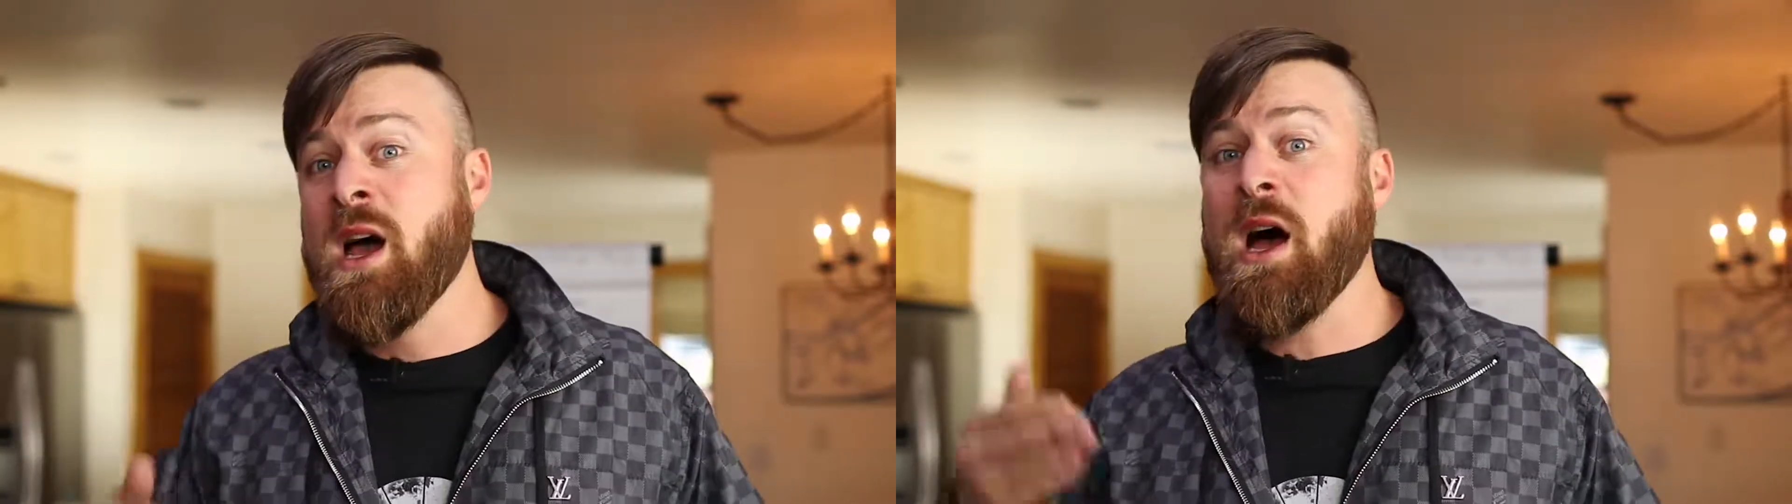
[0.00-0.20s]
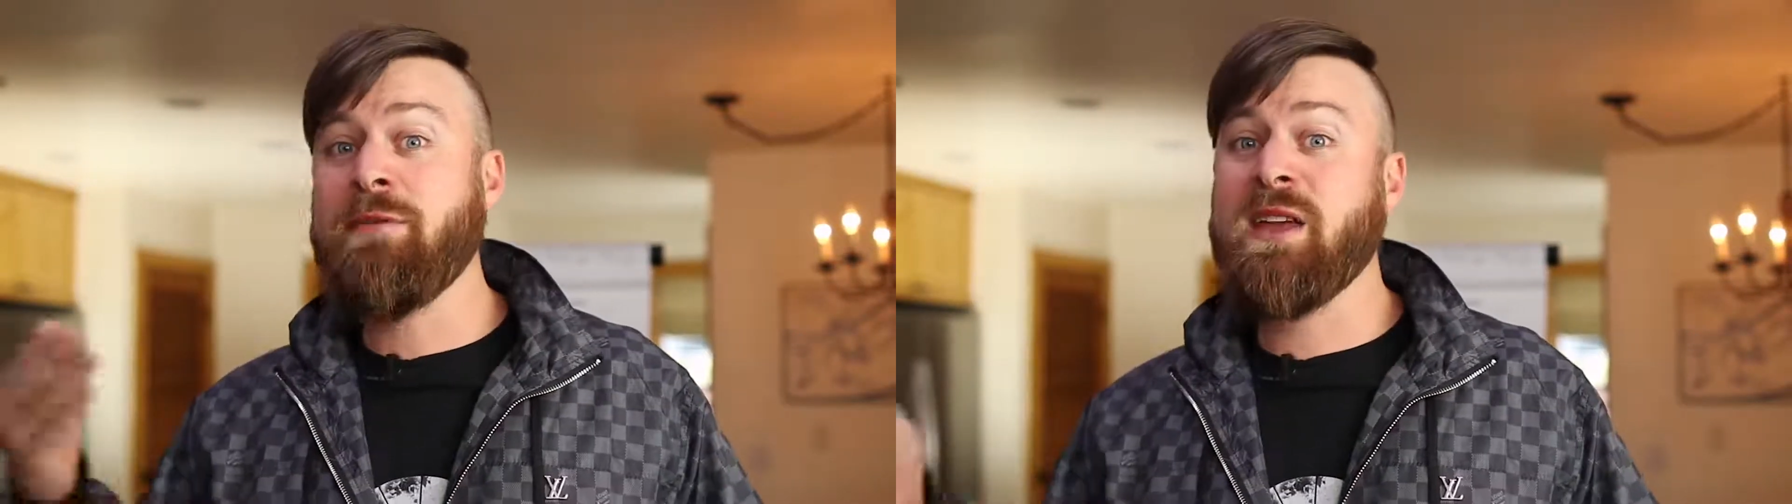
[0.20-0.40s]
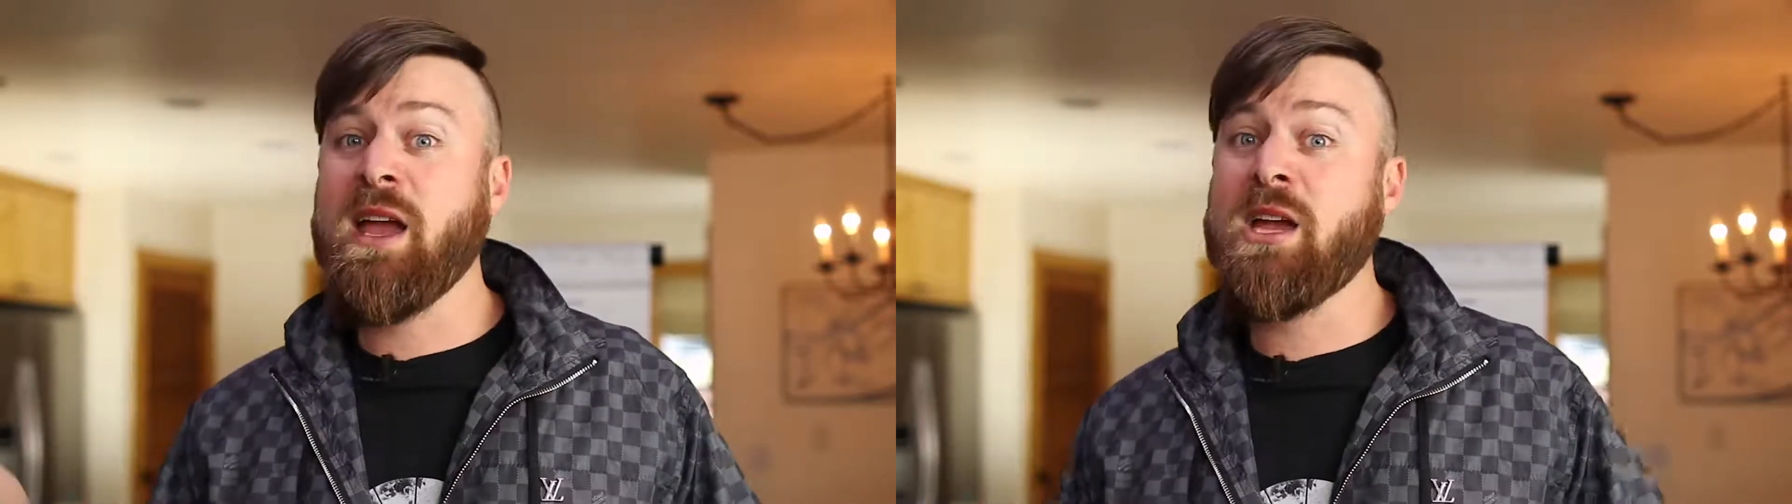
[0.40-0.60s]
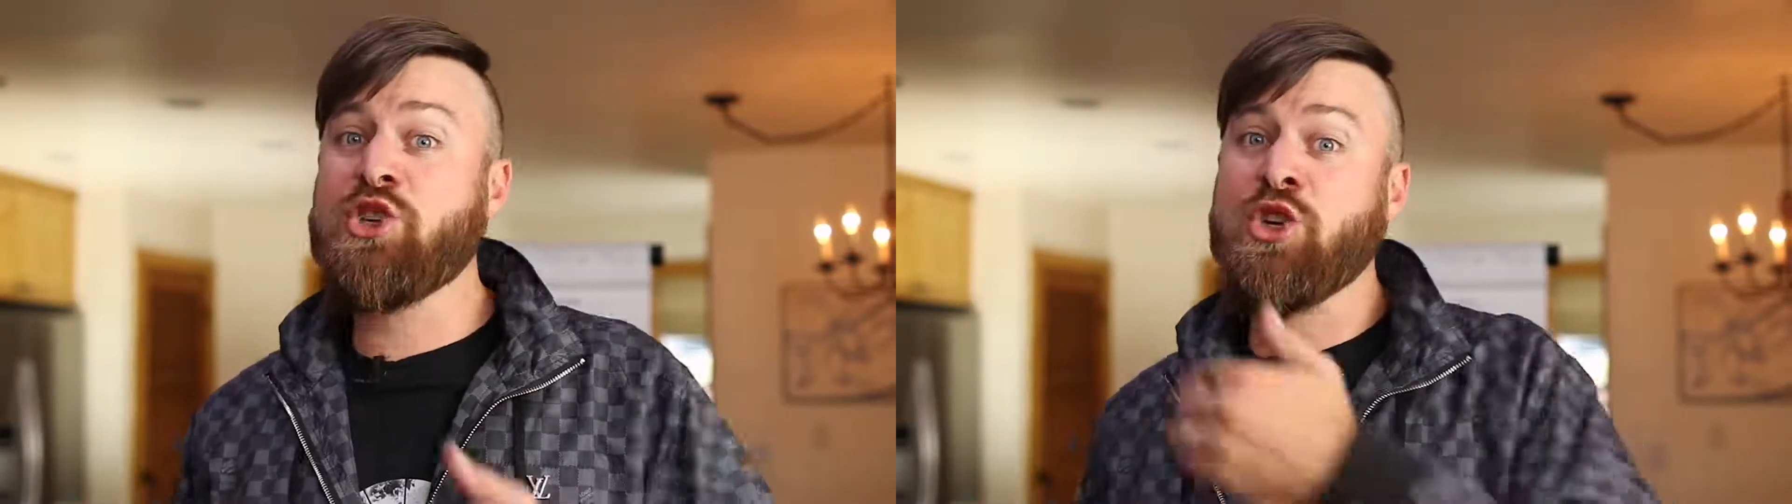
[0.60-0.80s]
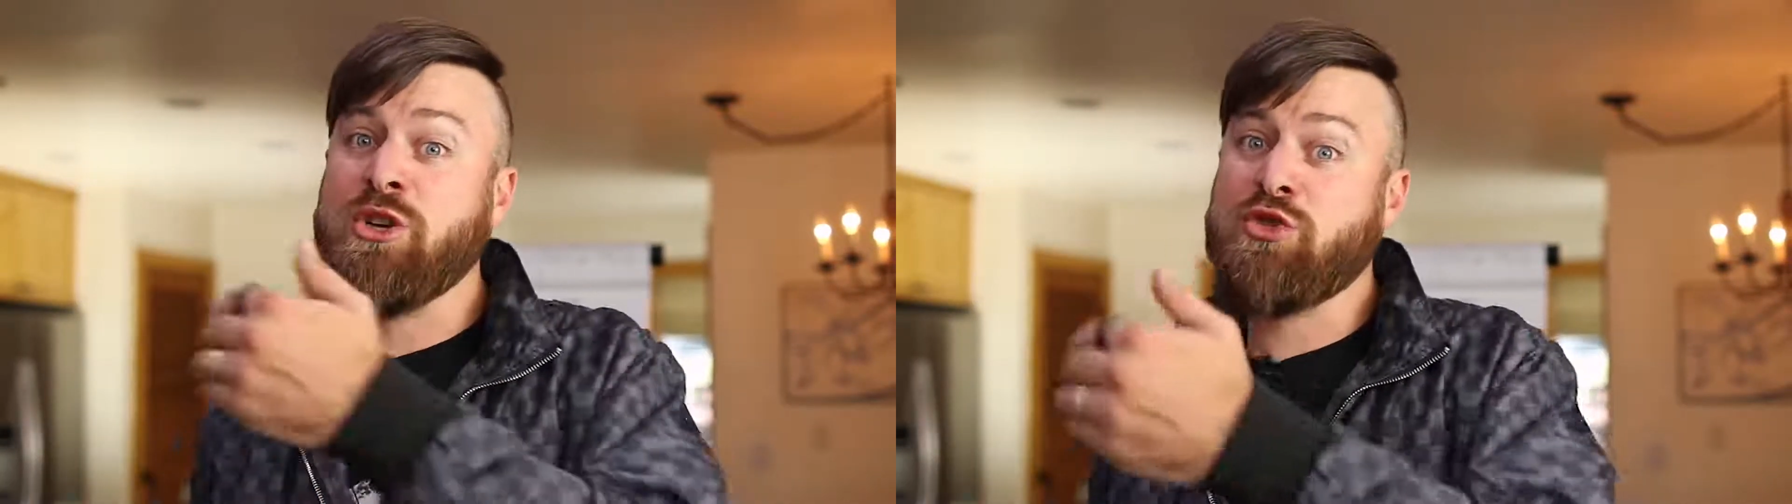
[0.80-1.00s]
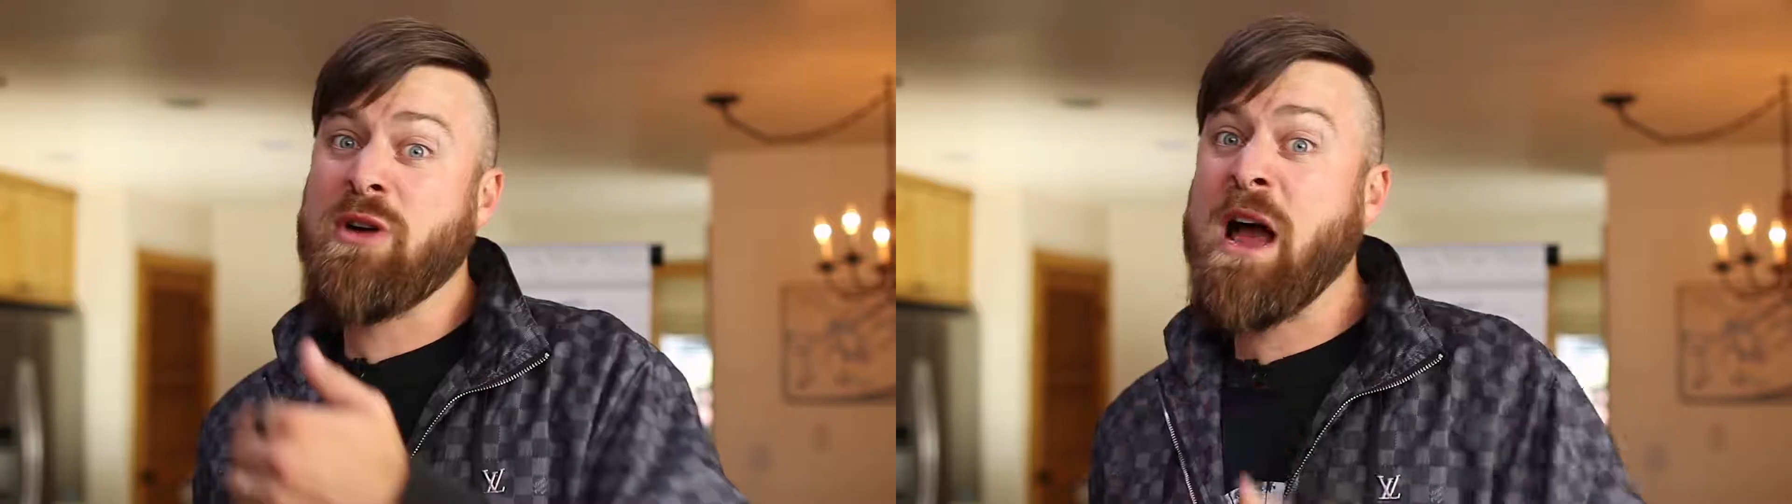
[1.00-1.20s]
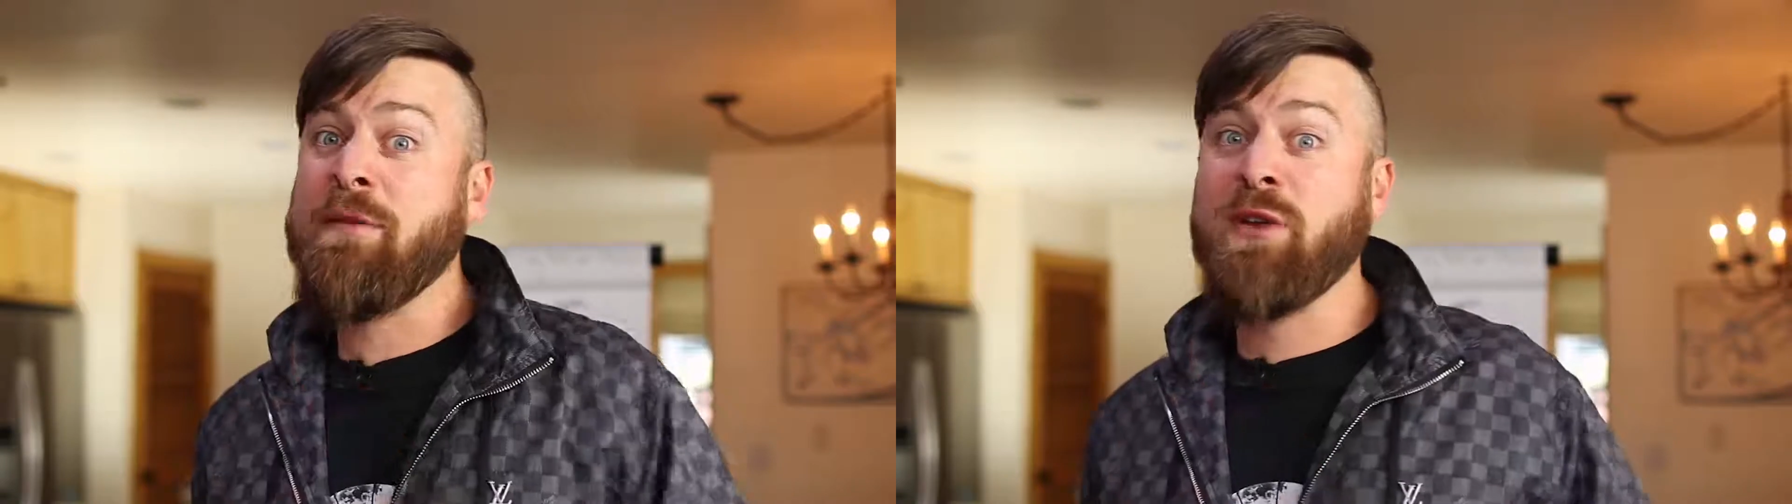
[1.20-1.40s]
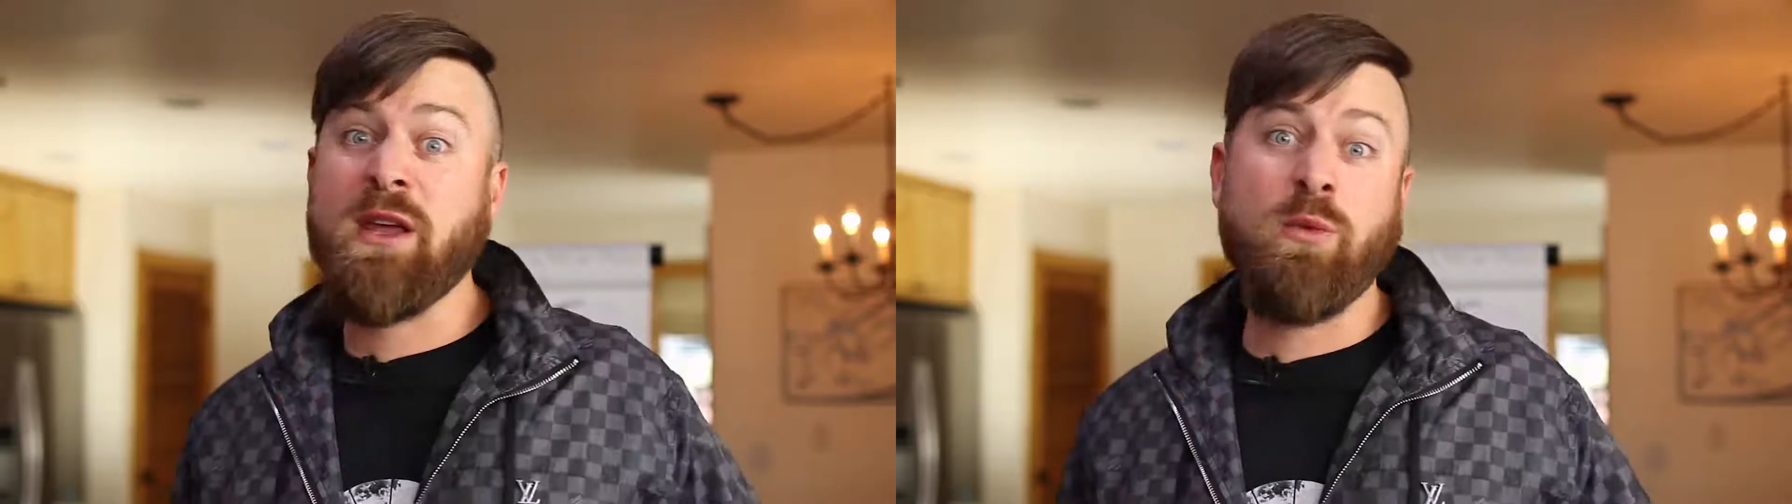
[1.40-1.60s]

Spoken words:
on vacation, traveling,